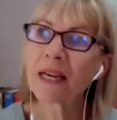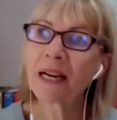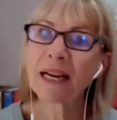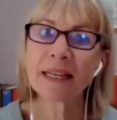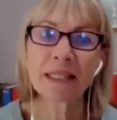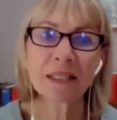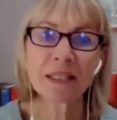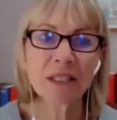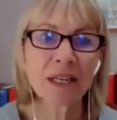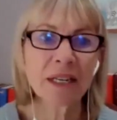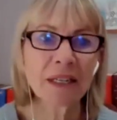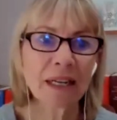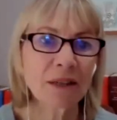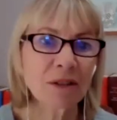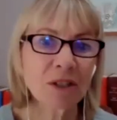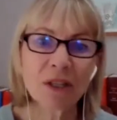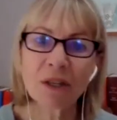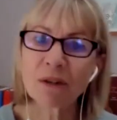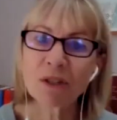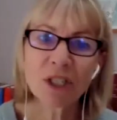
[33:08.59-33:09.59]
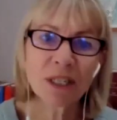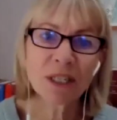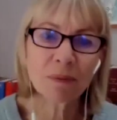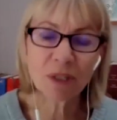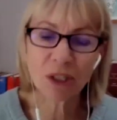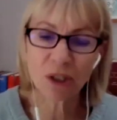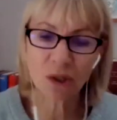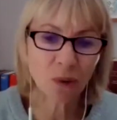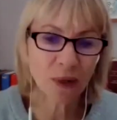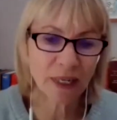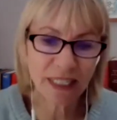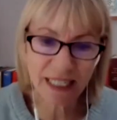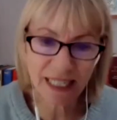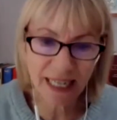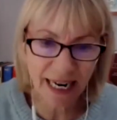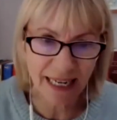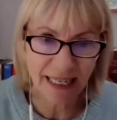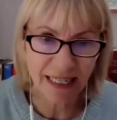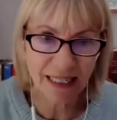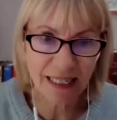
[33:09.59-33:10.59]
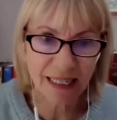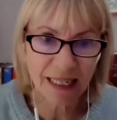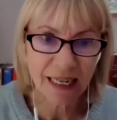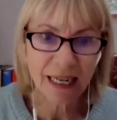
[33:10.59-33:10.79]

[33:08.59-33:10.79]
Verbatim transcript: and it turned out you know she was 28